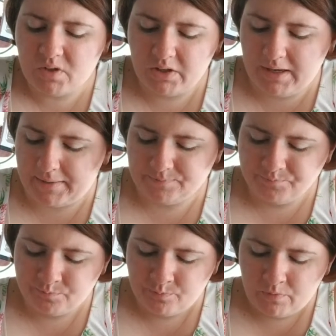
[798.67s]
Yeah.
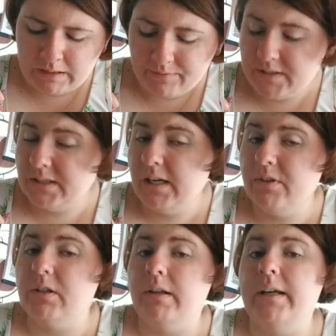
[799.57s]
If it didn't have
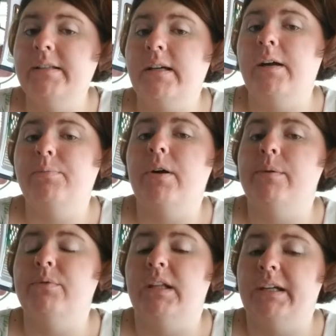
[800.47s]
the glaze, I
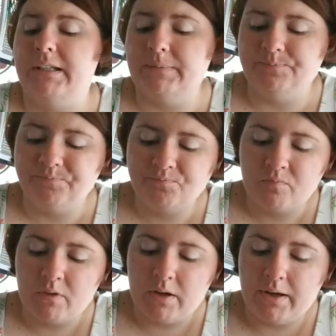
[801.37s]
probably would like it.
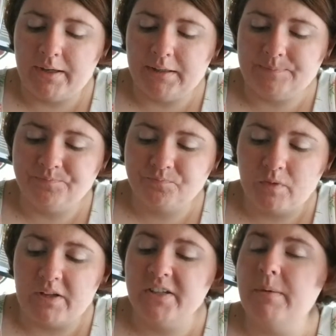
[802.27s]
I
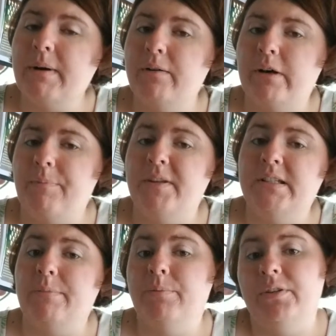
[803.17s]
think I might wrap
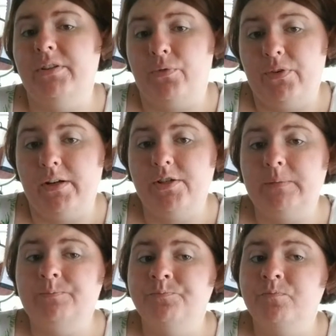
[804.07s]
this up and put it in the fridge
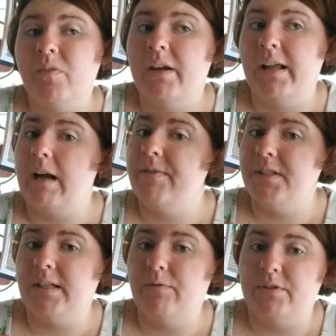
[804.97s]
and have it
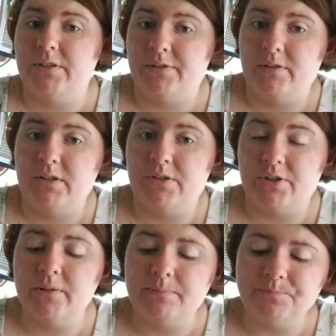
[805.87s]
tonight with
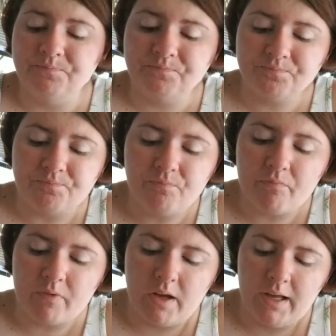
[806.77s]
dessert
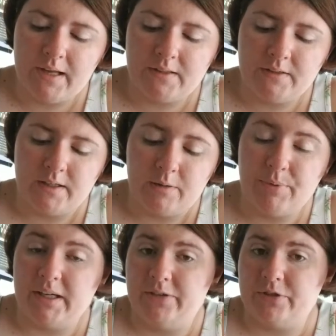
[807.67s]
and
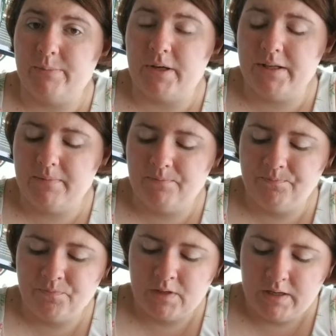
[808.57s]
put ice cream on it.
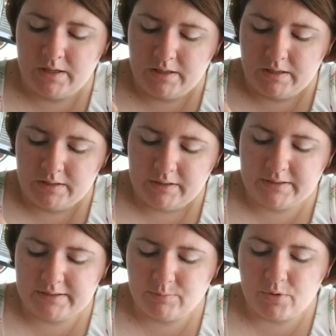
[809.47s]

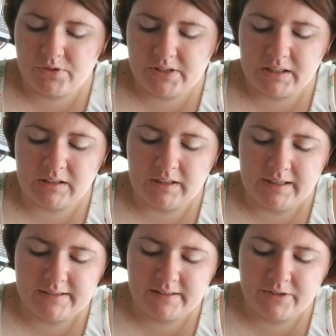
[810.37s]
Because it's mostly the
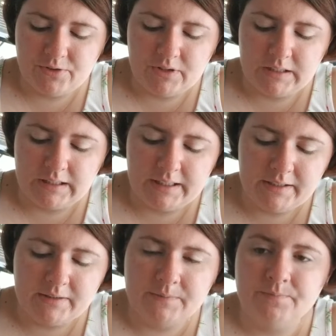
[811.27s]
glaze that I do not like.